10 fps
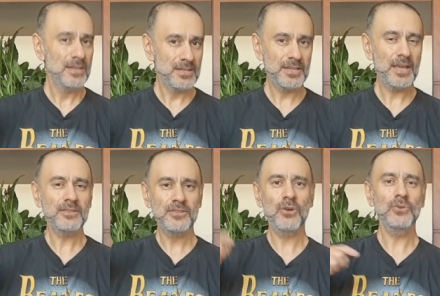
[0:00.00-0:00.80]
You see, I
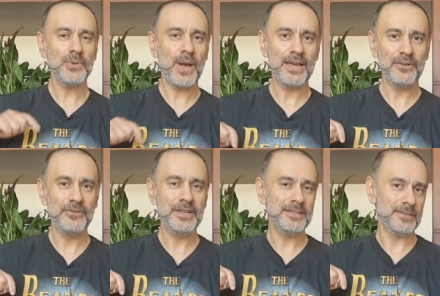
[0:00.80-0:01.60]
told you I had a
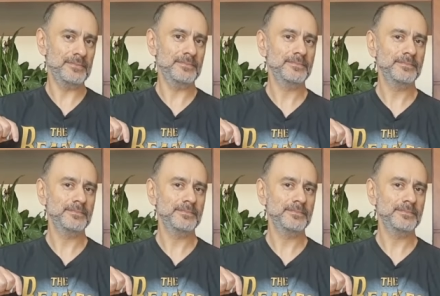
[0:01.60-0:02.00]
reason.